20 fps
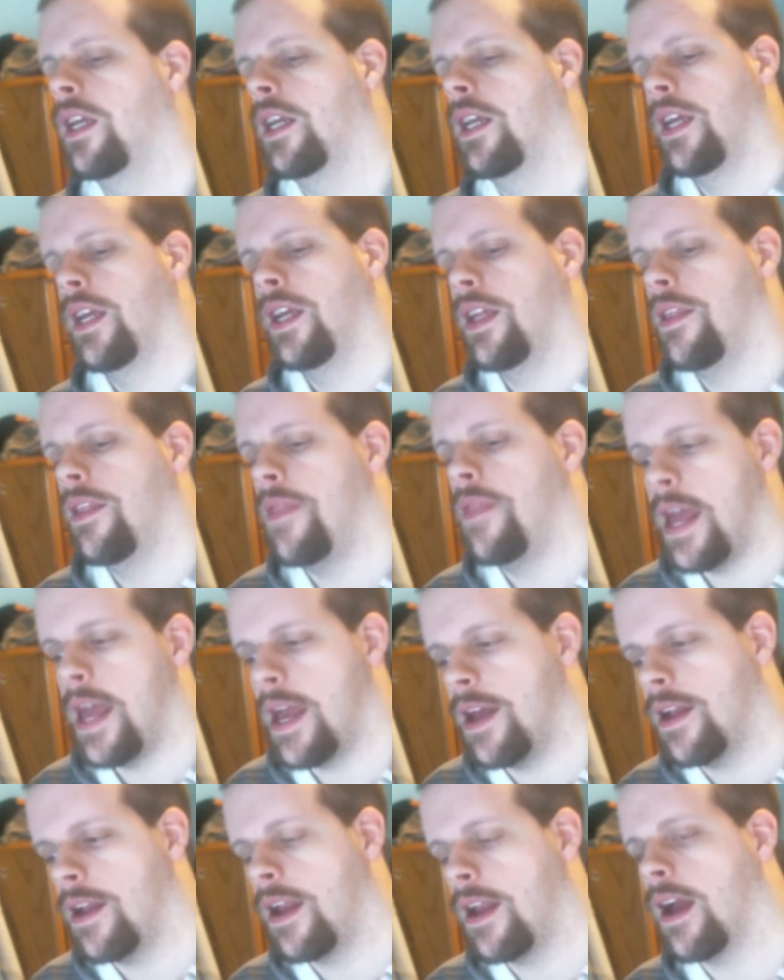
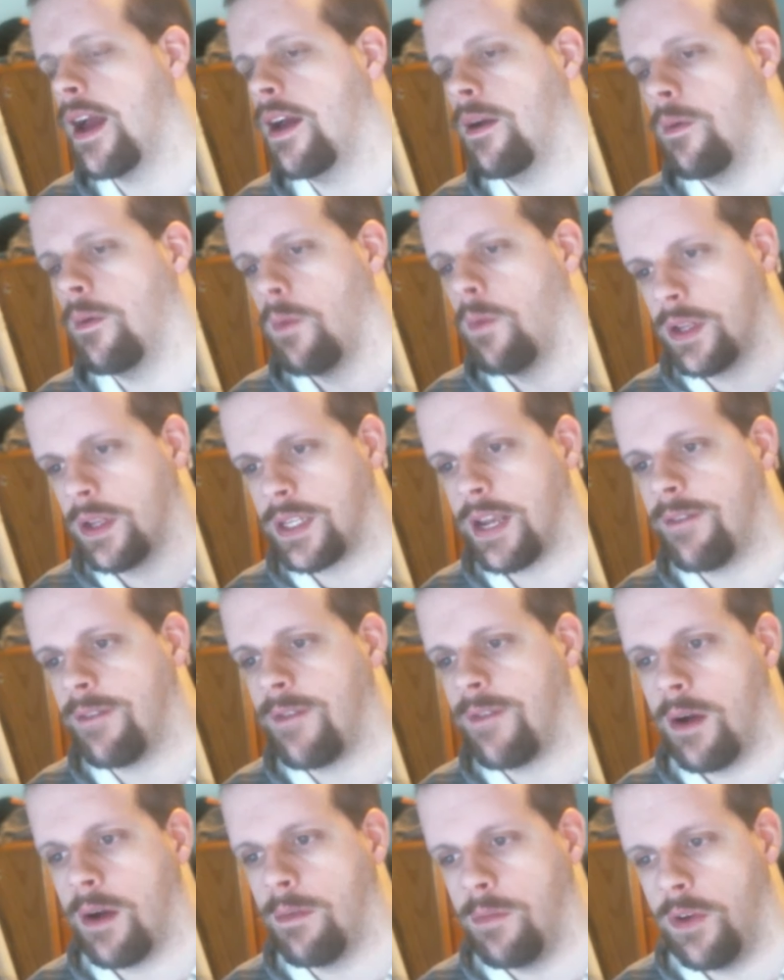Then once I
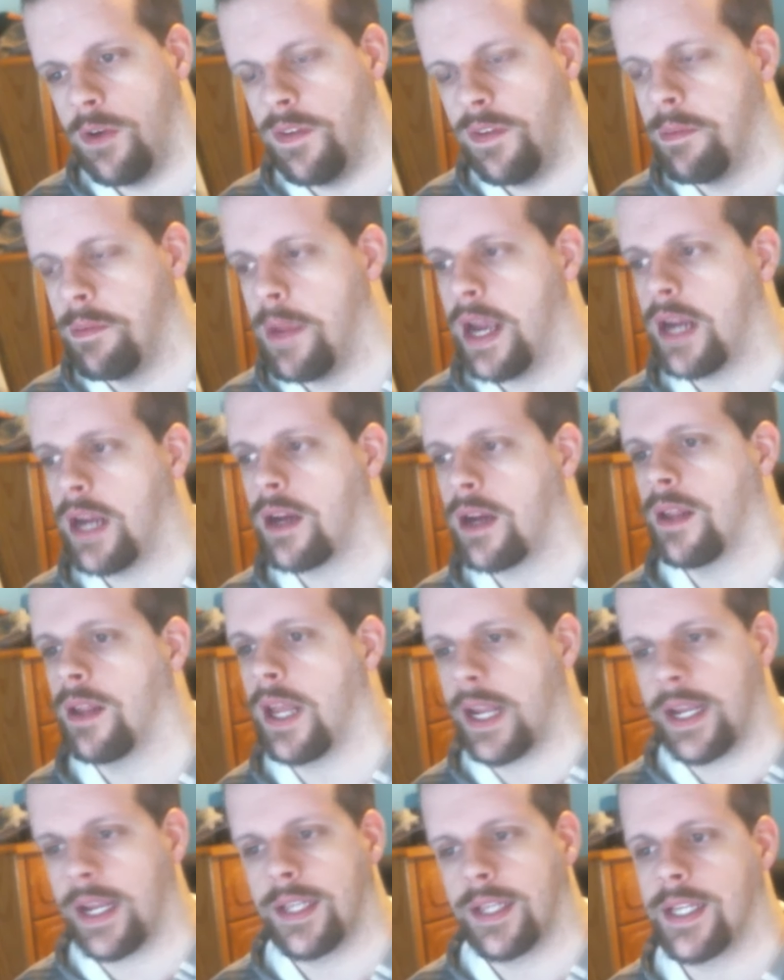found Movie Maker, like
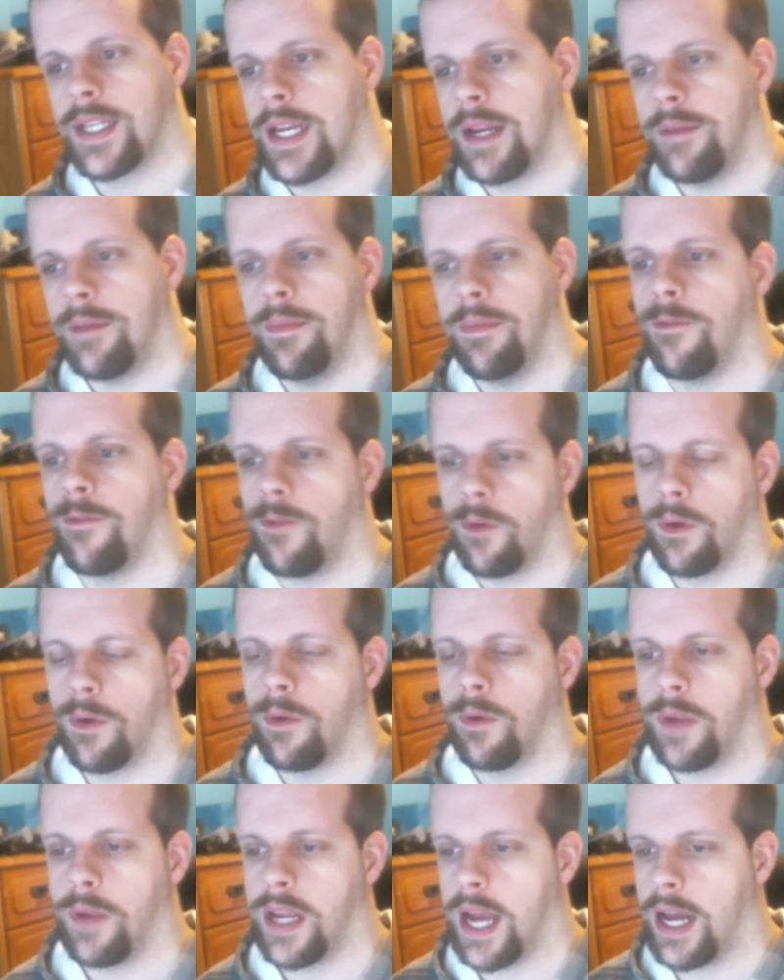I said before,
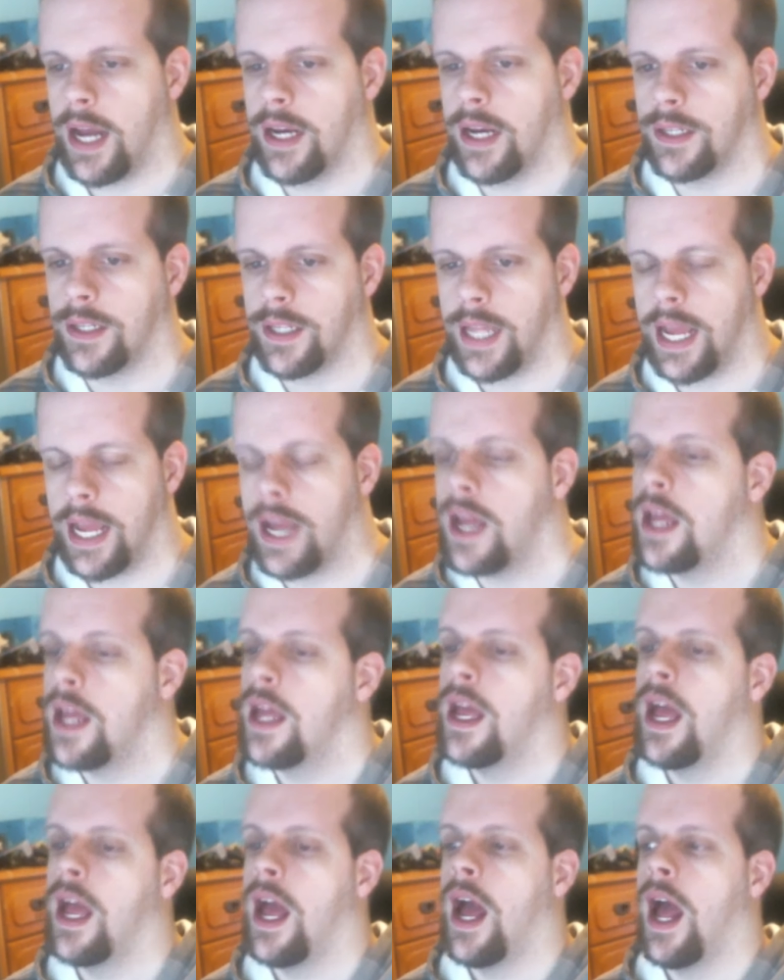we got into that.
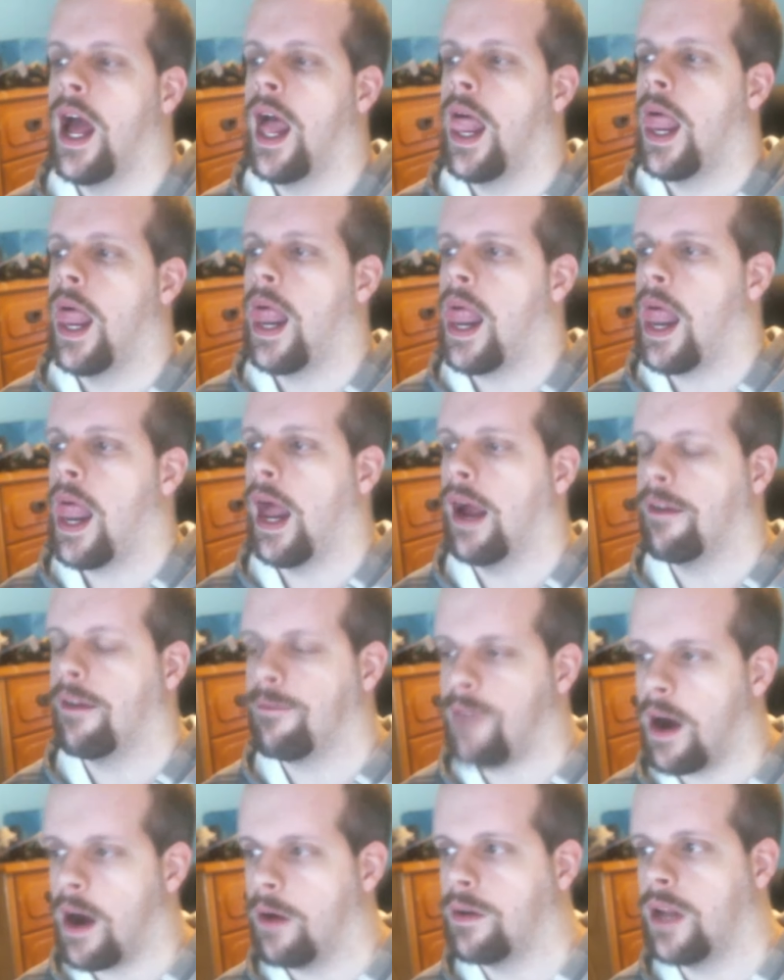I
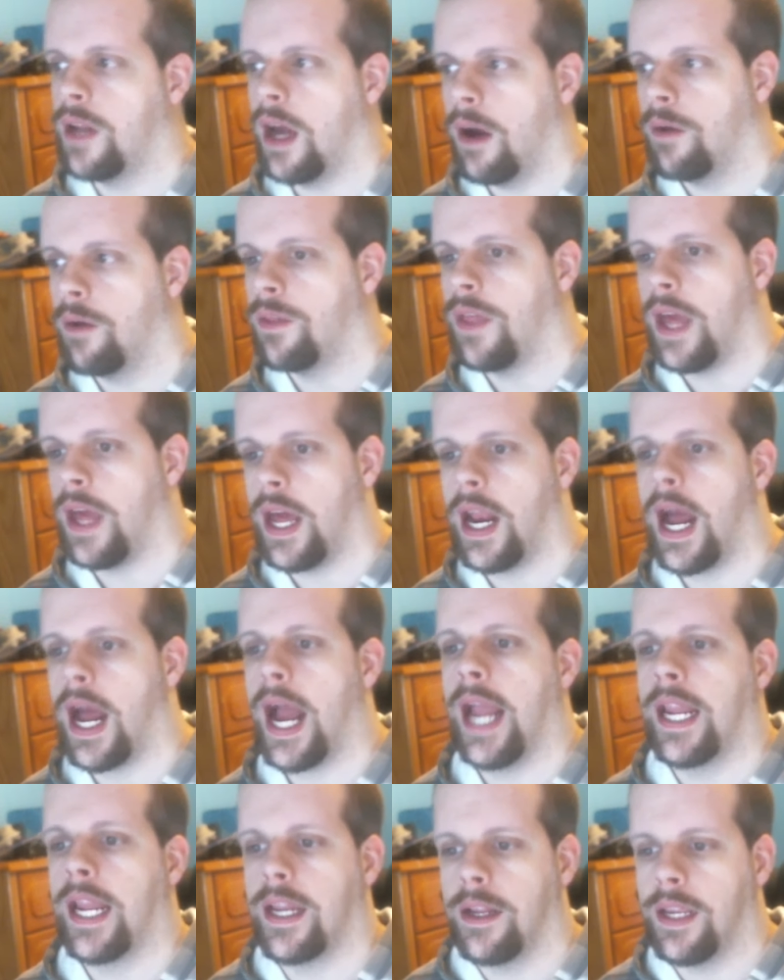found out that I
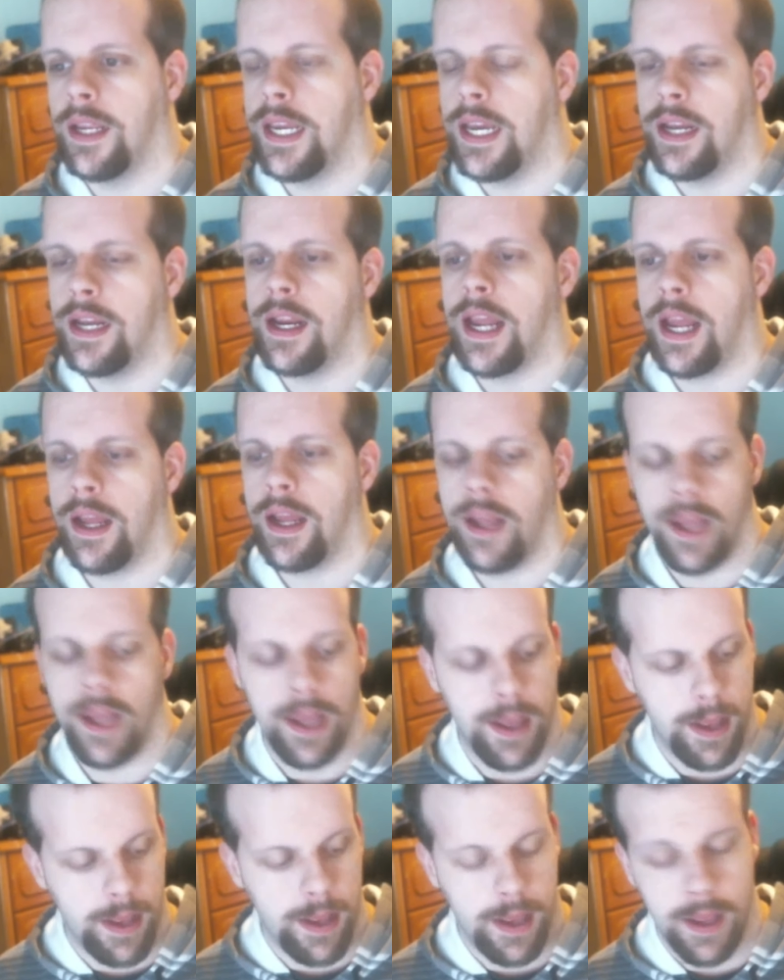can get
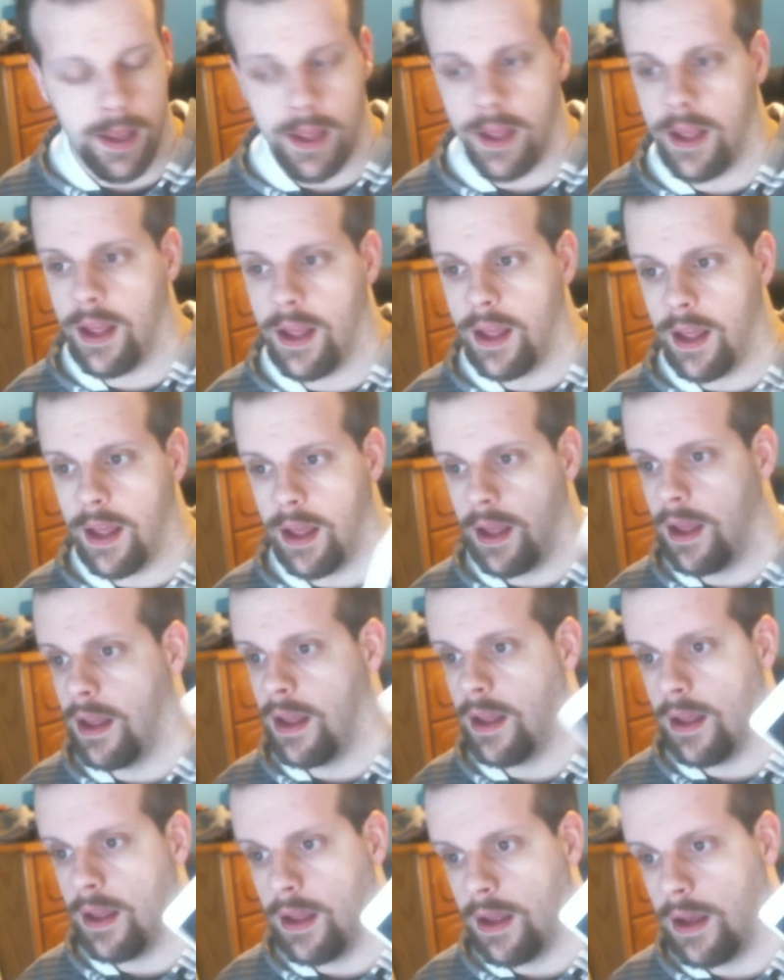a
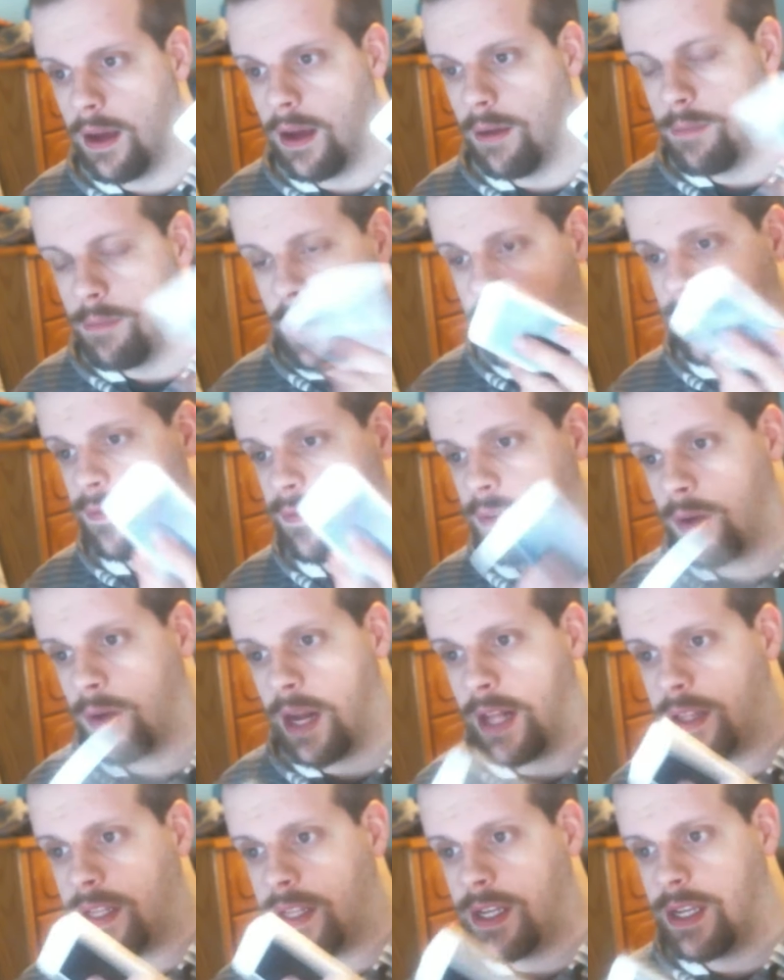microphone
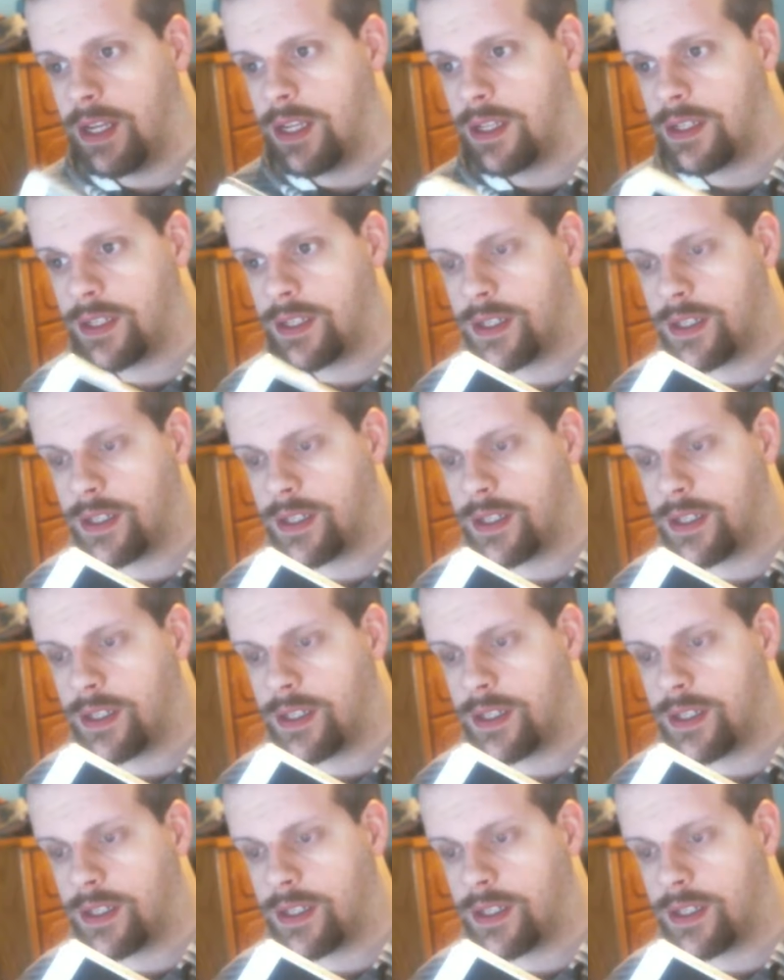on this